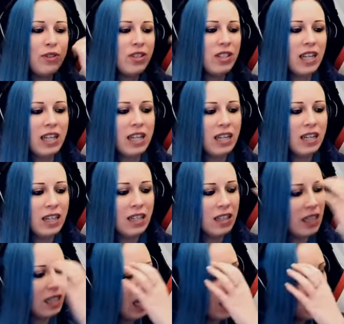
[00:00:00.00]
wasn't
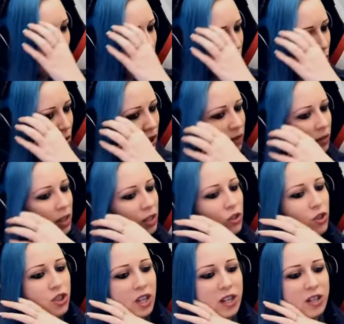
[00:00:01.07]
uh, able to even
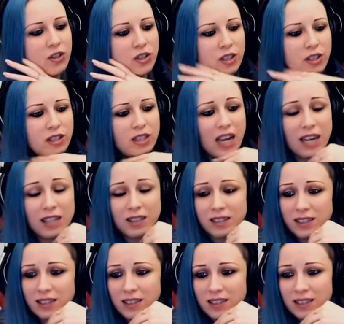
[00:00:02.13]
change the
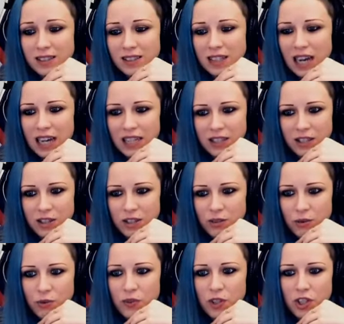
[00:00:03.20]
title. I think
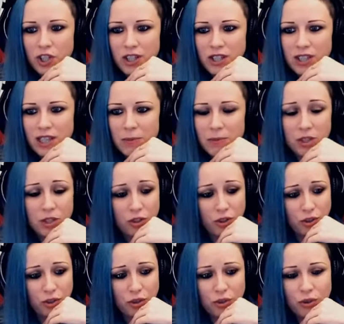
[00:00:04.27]
so Twitch has some
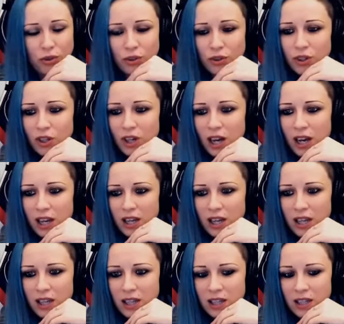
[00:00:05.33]
issue
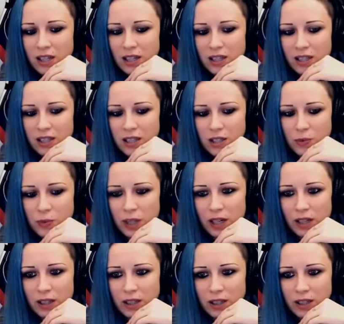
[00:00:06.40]
and that's
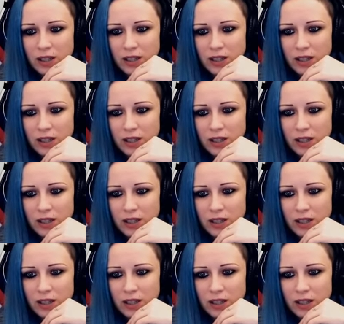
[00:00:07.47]
why.